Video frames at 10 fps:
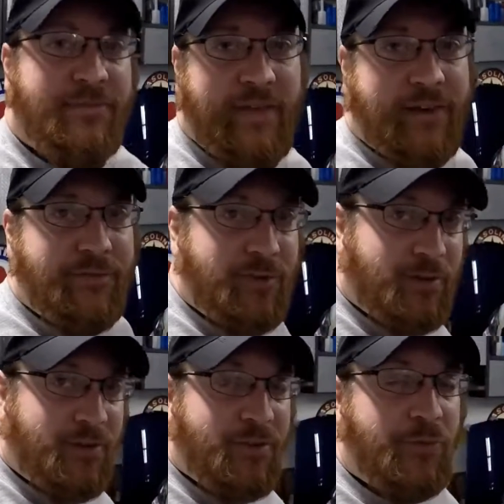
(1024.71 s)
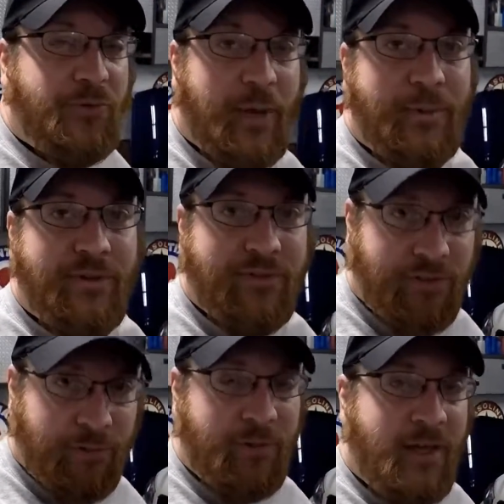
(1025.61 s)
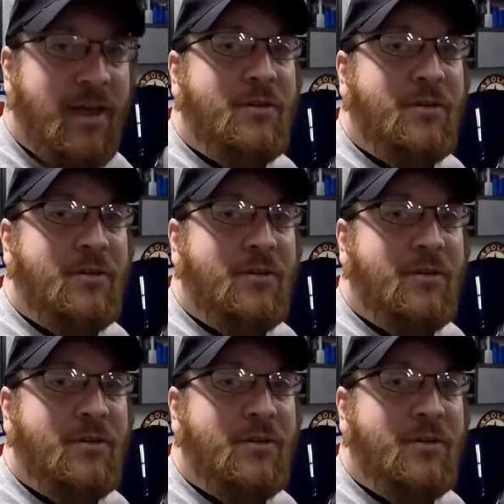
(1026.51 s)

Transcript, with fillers: If you haven't already subscribed, please do.